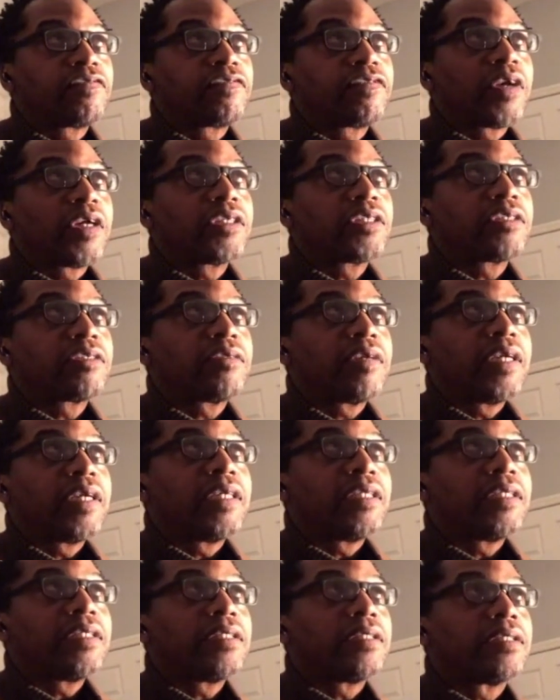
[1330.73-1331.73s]

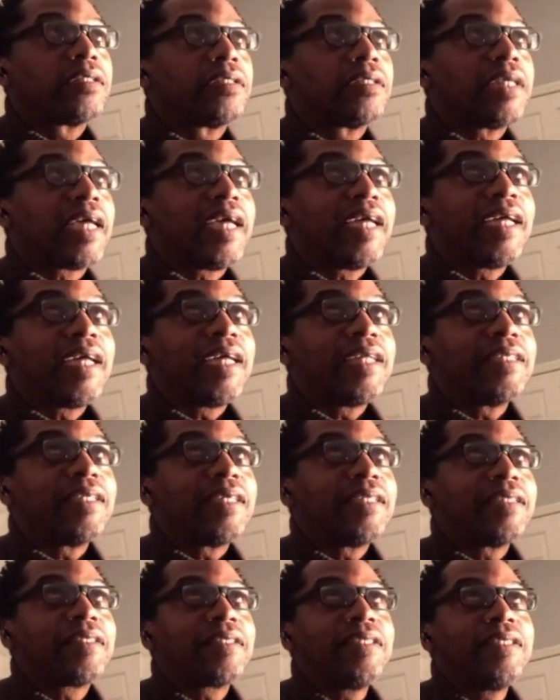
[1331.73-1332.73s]
frustrated, and
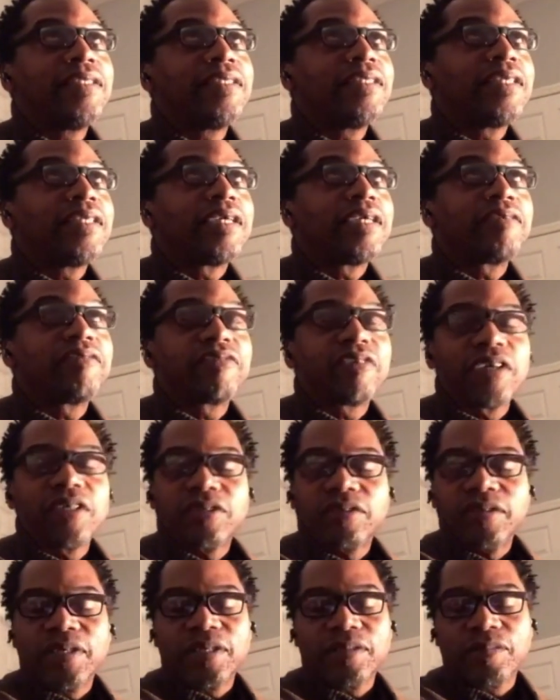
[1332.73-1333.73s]
it's easy to get
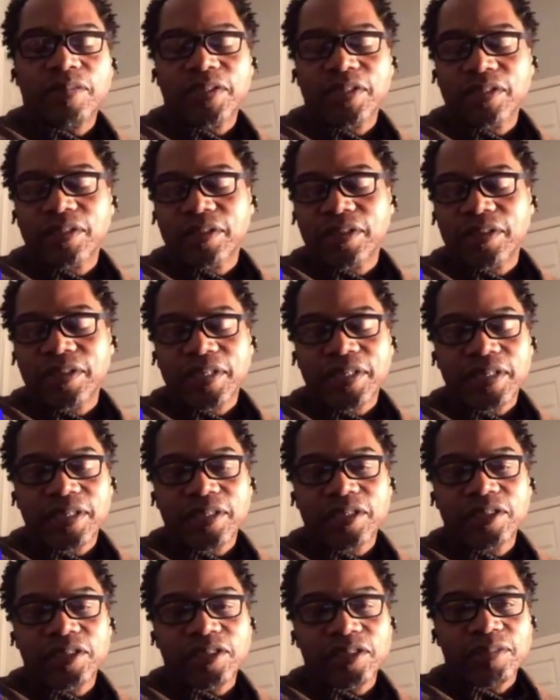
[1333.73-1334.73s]
frustrated when you're learning
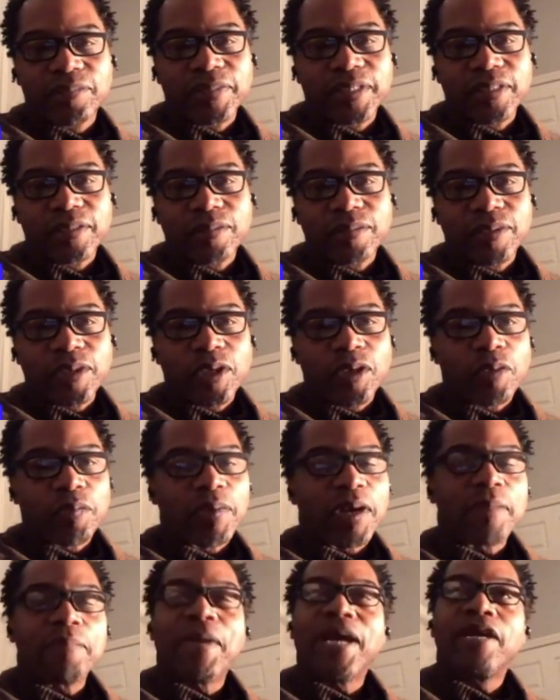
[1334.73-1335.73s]
an instrument.
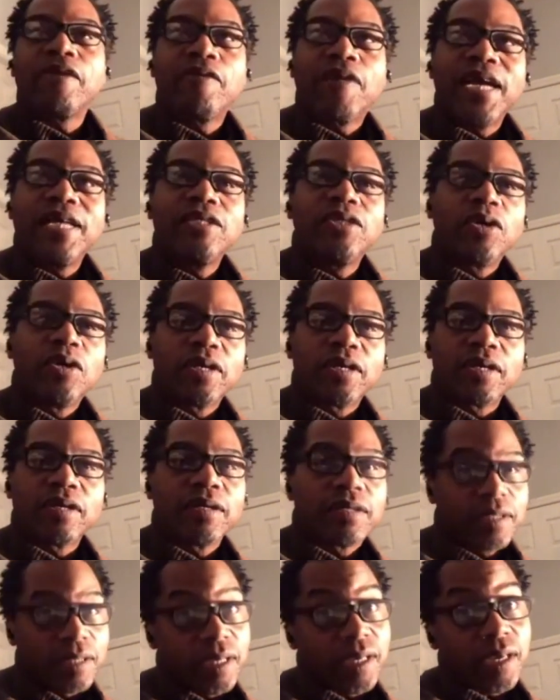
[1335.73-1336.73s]
My granddaughter,
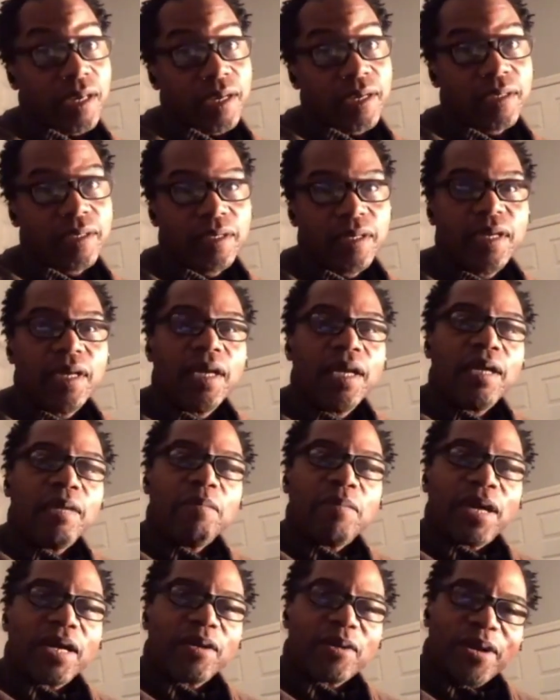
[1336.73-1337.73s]
yeah,
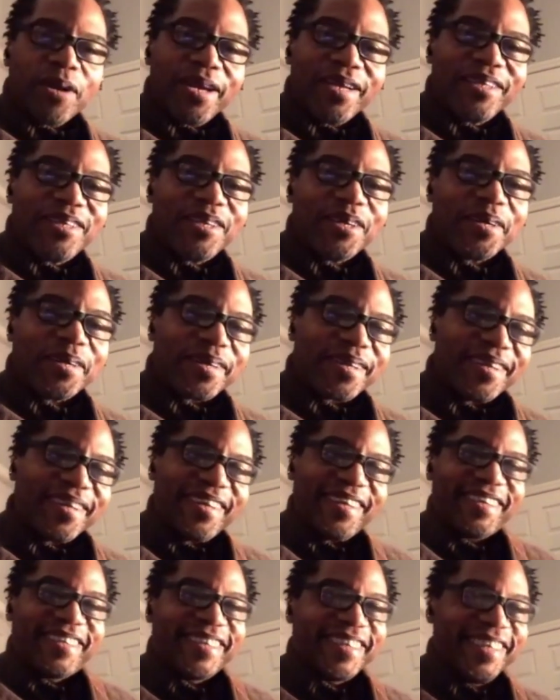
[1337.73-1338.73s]
my granddaughter,
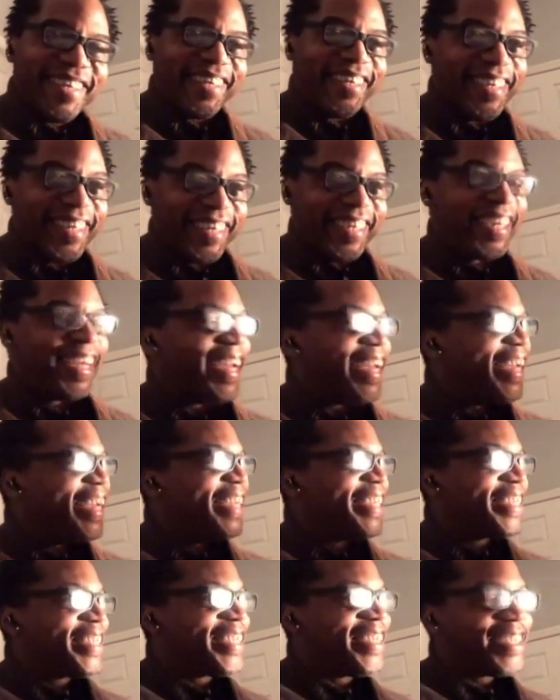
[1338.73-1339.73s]
she
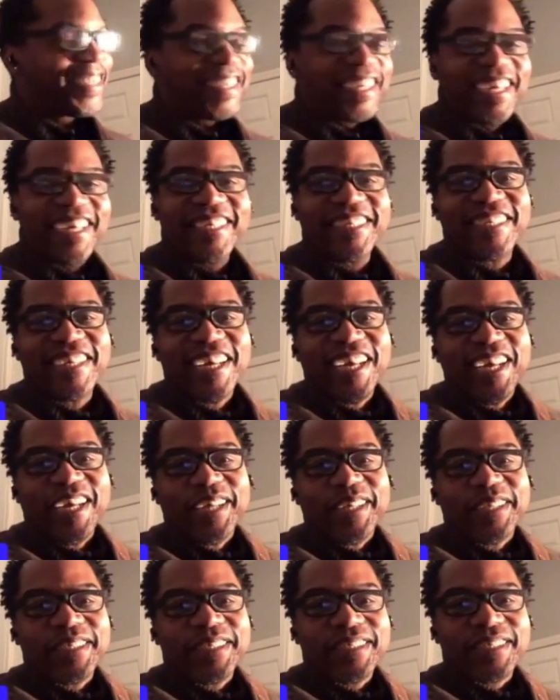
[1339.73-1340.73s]
she said
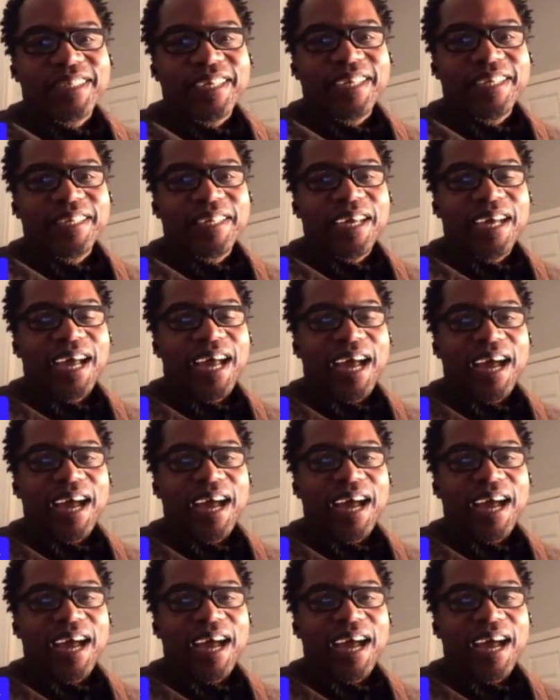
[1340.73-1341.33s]
she said